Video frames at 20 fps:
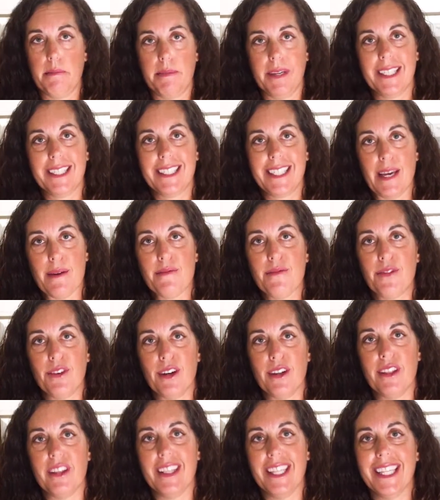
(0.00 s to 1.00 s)
big step
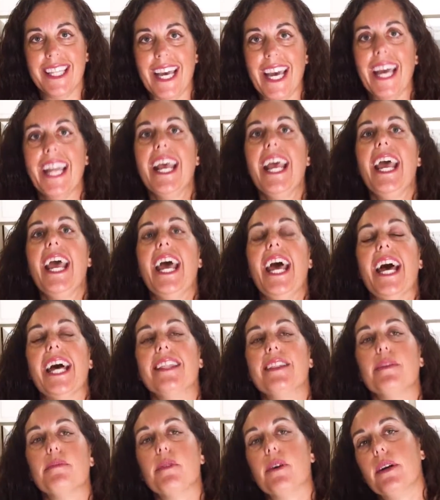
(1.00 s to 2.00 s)
further than that,
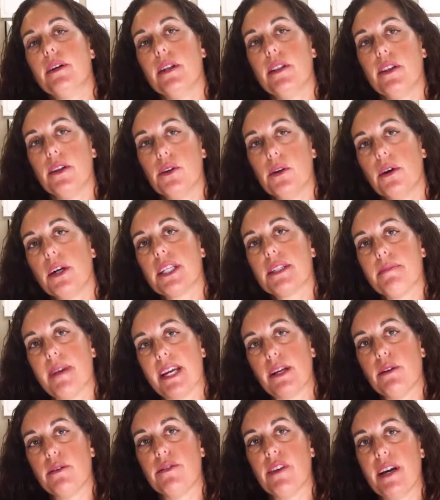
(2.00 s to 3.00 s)
and the Norwex
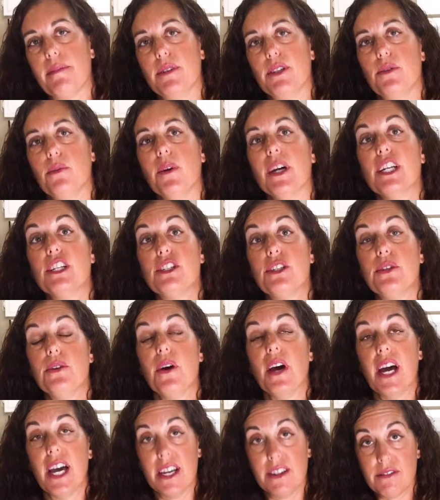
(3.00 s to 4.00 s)
Microfiber is
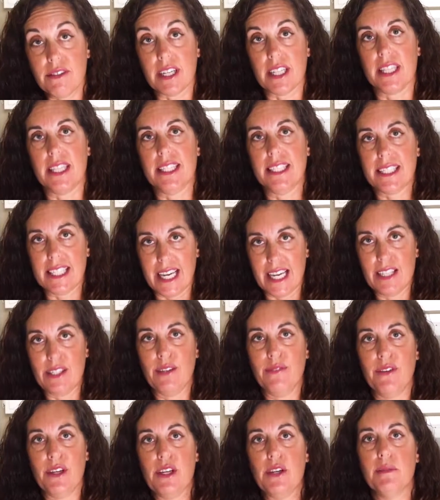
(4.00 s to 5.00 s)
1/200th the size
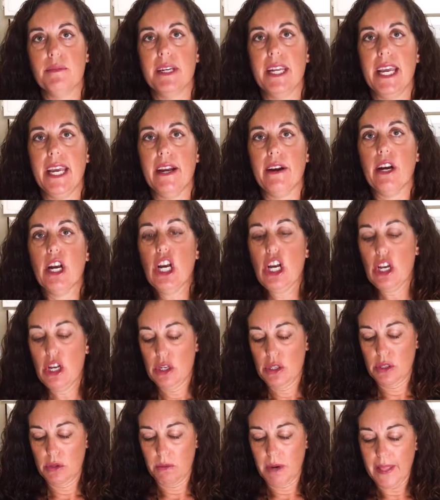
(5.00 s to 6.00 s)
of a human hair.
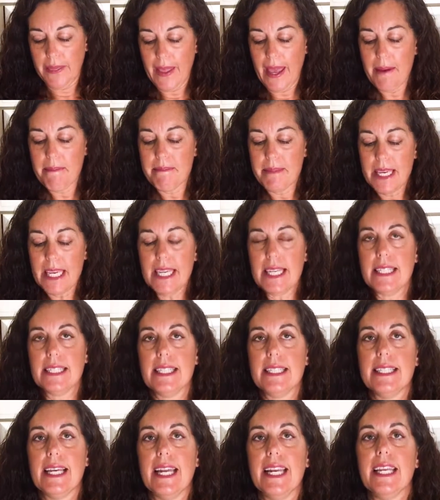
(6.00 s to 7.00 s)
So what that means
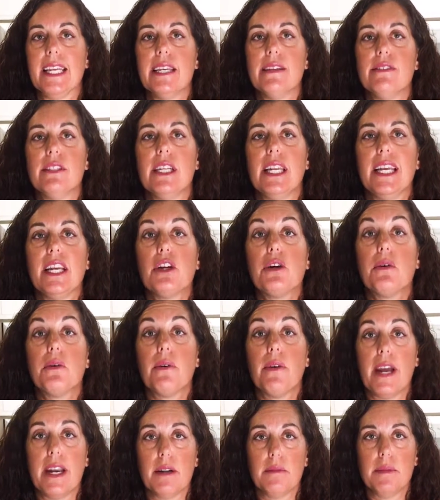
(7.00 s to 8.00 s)
is that it gives it
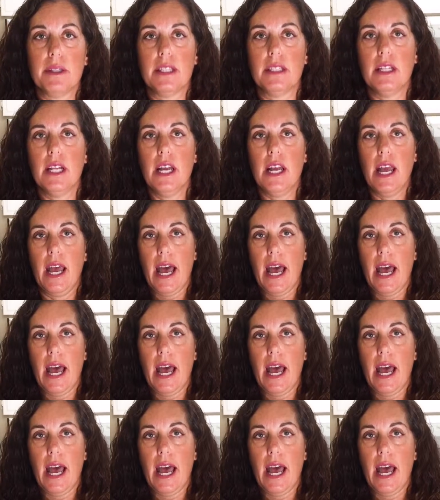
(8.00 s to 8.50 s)
incredible